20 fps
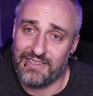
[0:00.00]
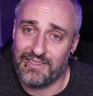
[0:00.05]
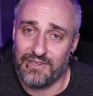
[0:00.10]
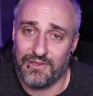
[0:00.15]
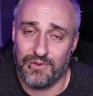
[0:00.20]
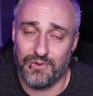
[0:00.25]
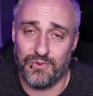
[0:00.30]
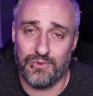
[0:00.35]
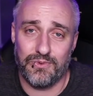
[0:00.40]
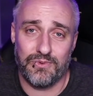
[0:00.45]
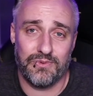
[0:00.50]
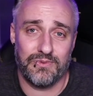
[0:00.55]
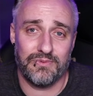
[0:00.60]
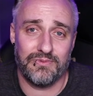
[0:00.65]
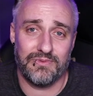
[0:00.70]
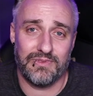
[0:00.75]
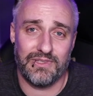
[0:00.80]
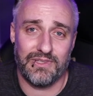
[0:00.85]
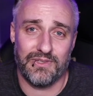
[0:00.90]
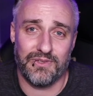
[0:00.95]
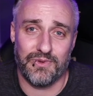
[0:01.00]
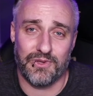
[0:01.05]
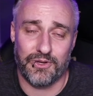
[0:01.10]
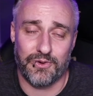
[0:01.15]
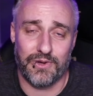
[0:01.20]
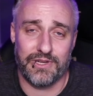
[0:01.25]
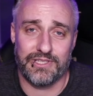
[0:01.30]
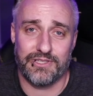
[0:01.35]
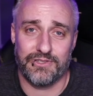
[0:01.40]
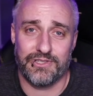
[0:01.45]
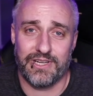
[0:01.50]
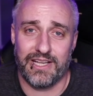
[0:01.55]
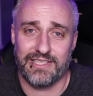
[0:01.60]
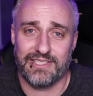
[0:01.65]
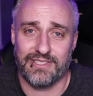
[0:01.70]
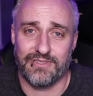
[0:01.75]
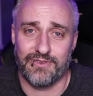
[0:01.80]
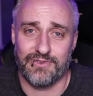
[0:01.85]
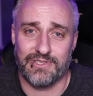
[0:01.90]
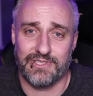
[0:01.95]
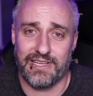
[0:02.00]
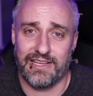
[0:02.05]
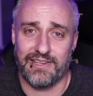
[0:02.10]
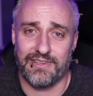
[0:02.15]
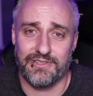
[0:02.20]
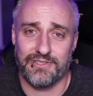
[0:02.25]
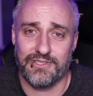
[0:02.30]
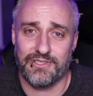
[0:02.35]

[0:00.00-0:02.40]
you increase your chances of sales.